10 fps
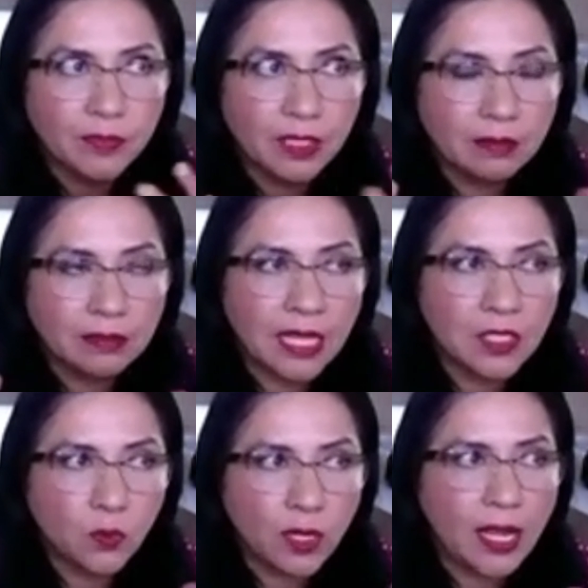that's
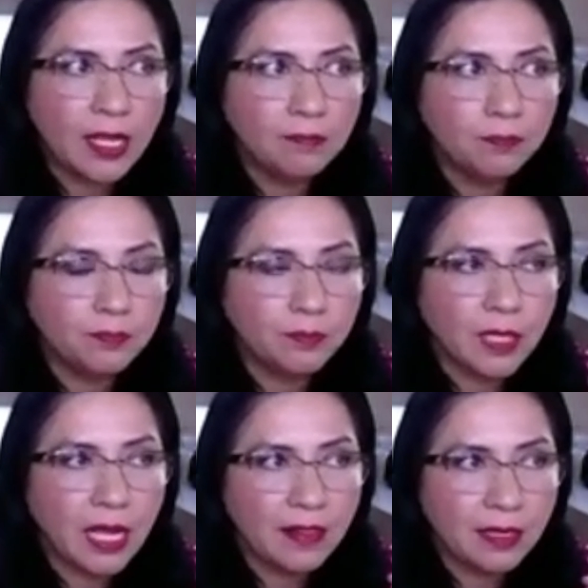what I
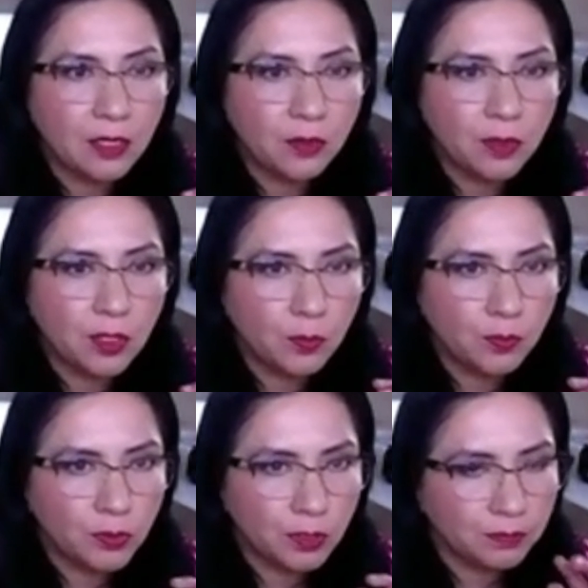had a little bit
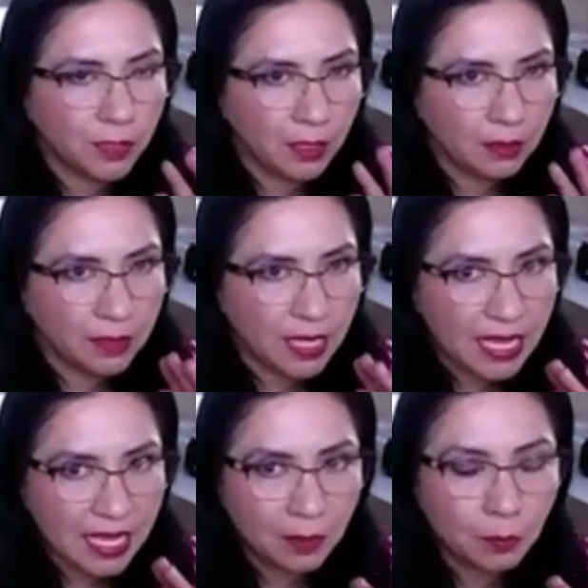of
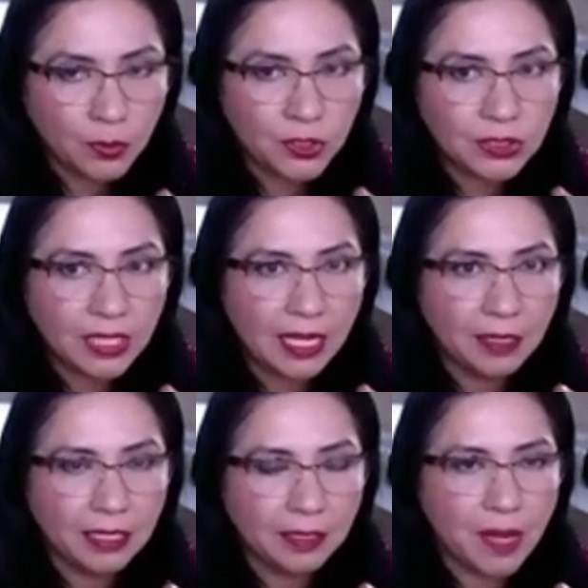input,
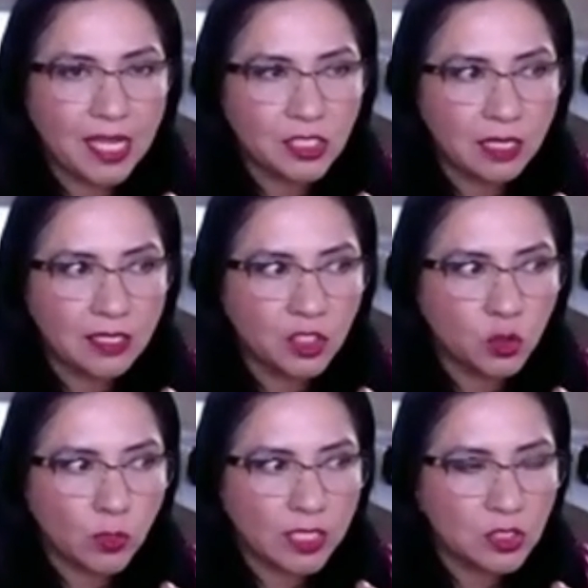and my challenge
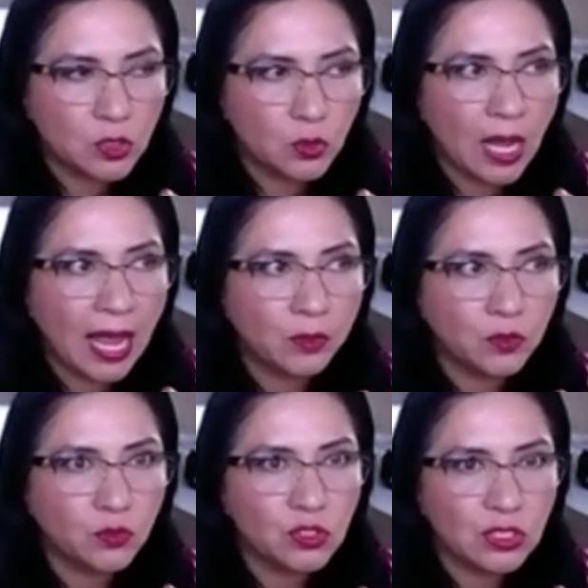was to how to
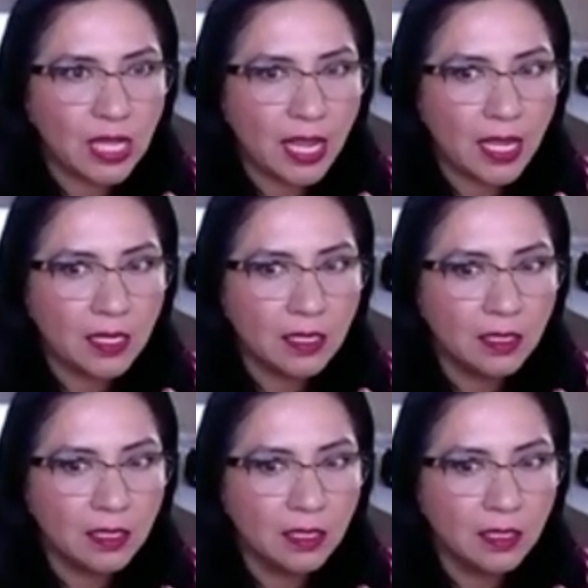stay
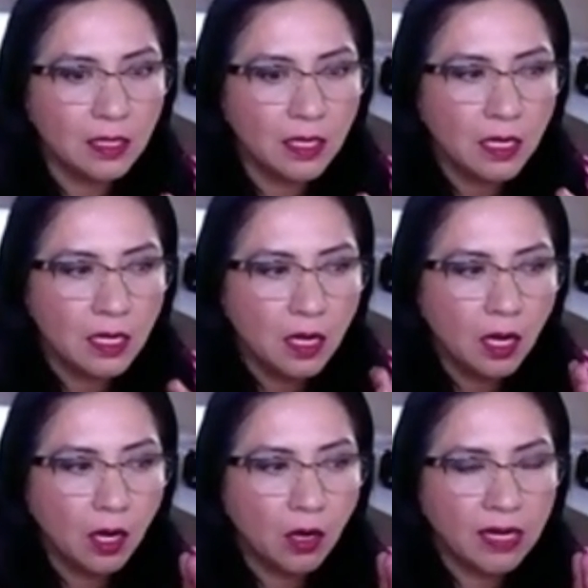
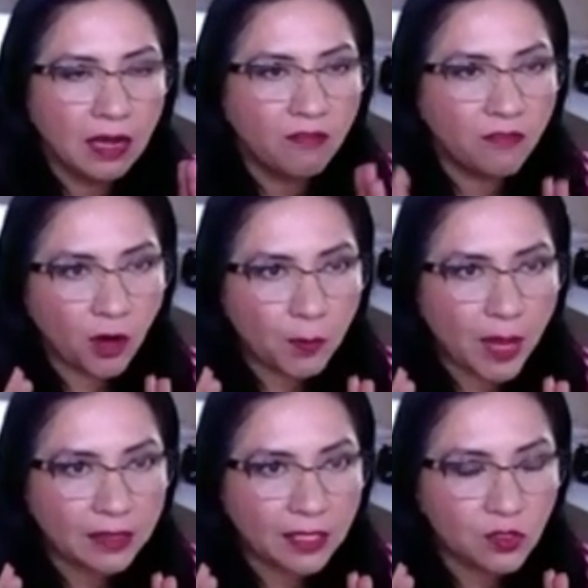on a
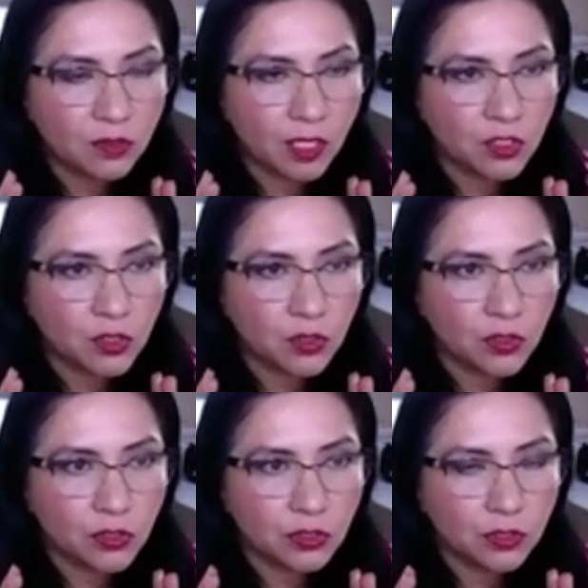format that you can
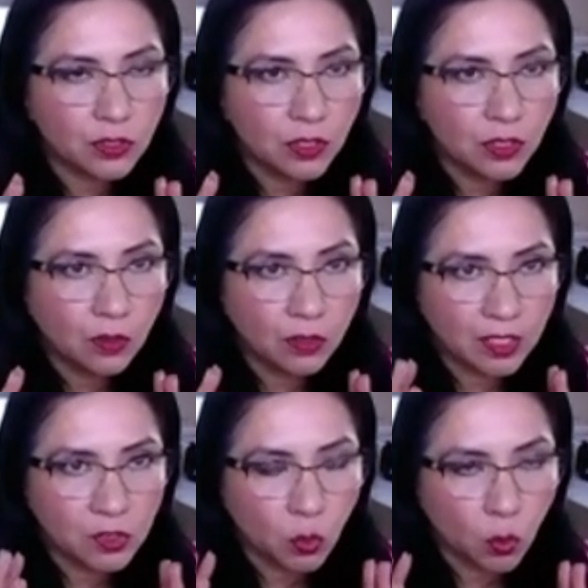use on a
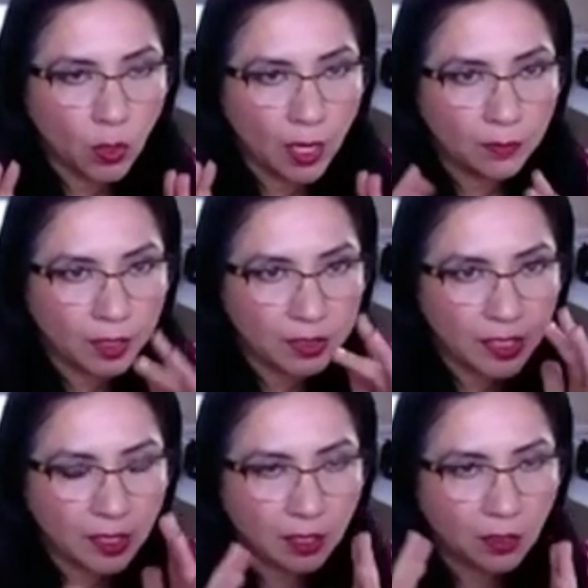square,
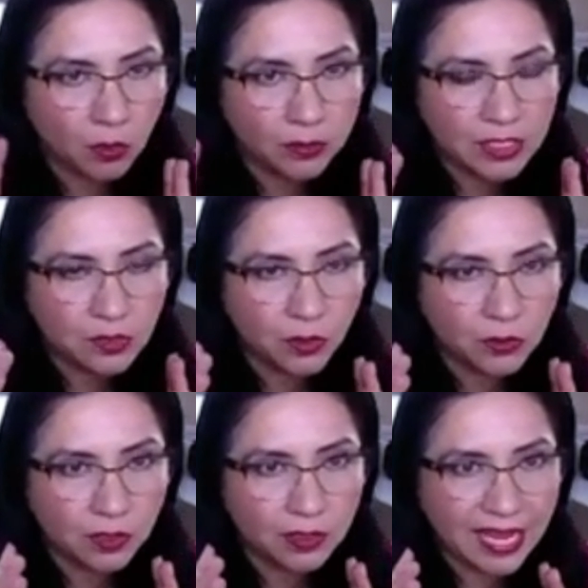vertical,
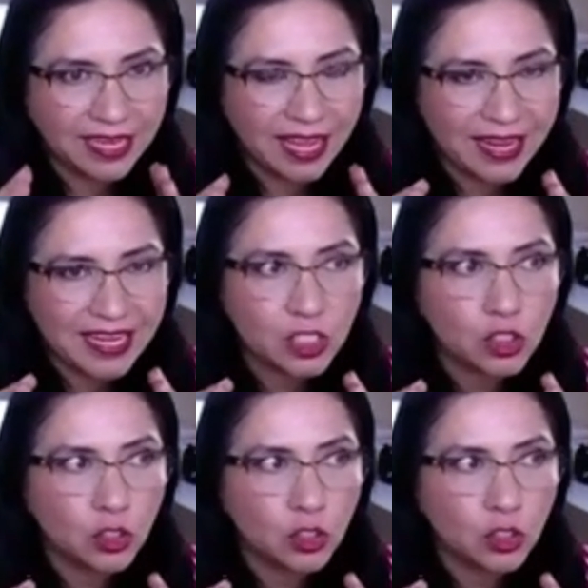horizontal, and it's